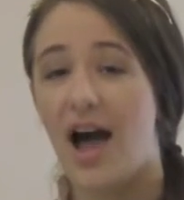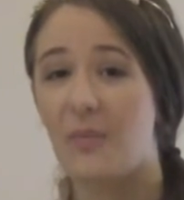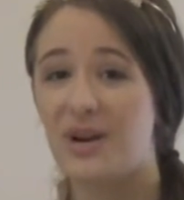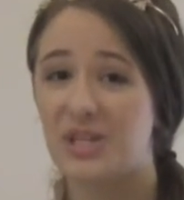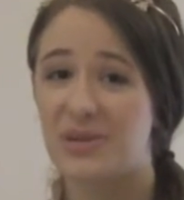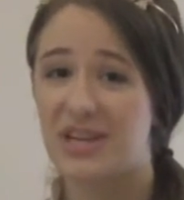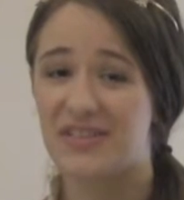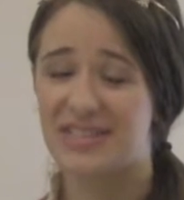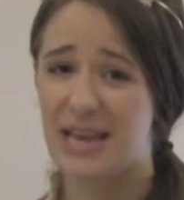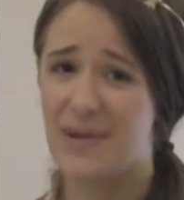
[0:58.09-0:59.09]
I wish we could
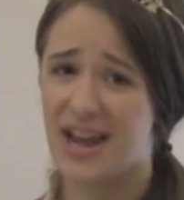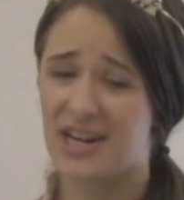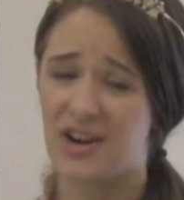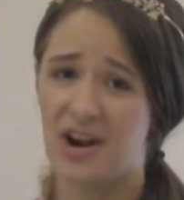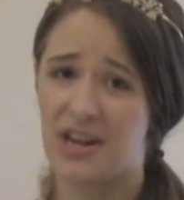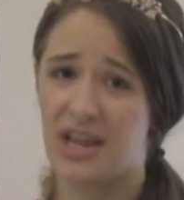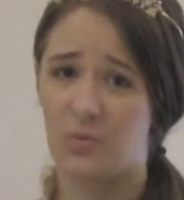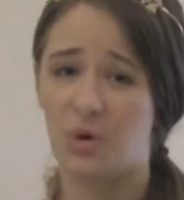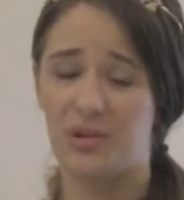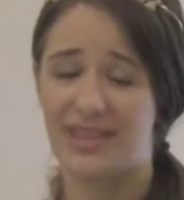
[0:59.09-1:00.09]
have stayed back in Narnia
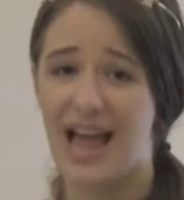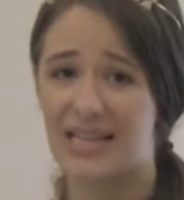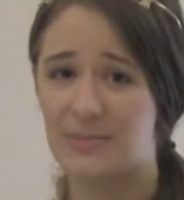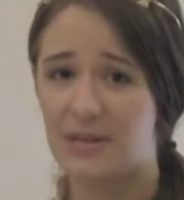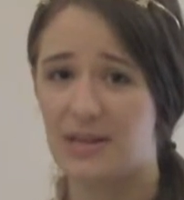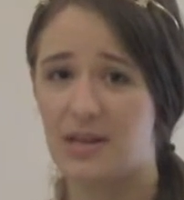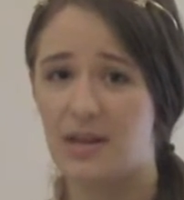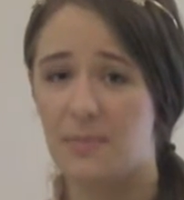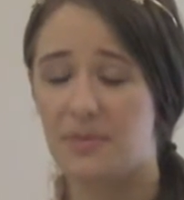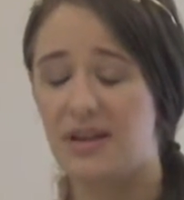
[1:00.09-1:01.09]
and ruled with Caspian,
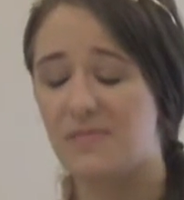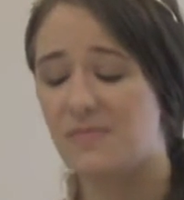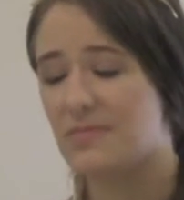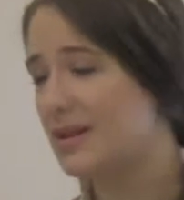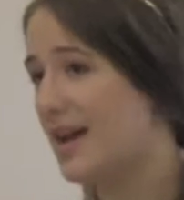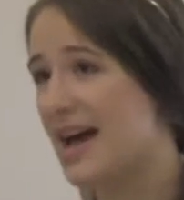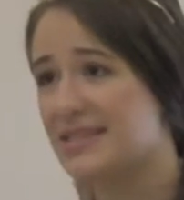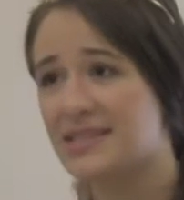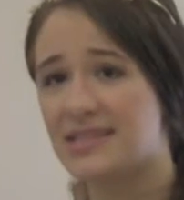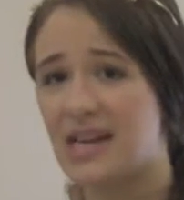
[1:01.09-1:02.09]
but
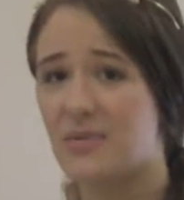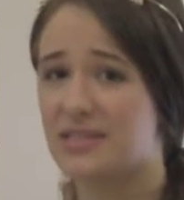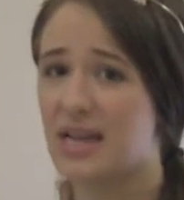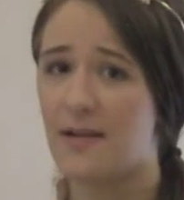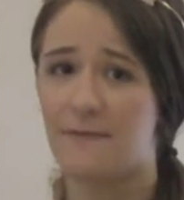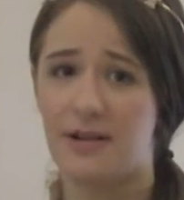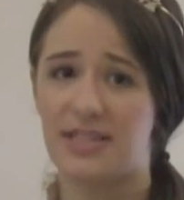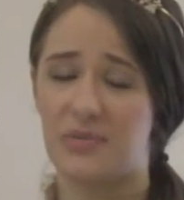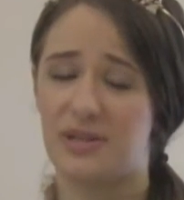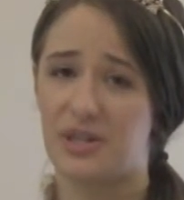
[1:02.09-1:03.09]
Aslan said it was time for
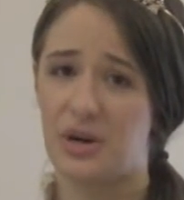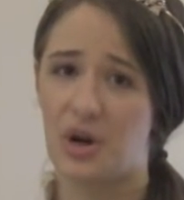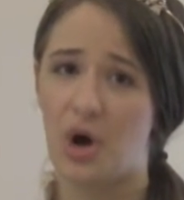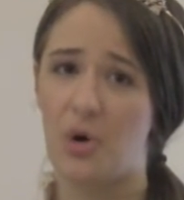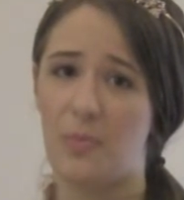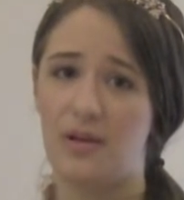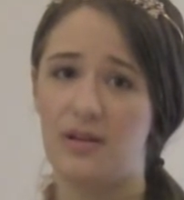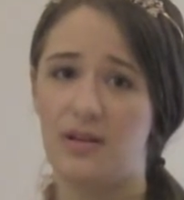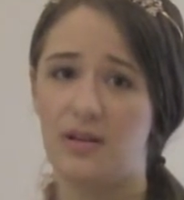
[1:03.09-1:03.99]
us to return home.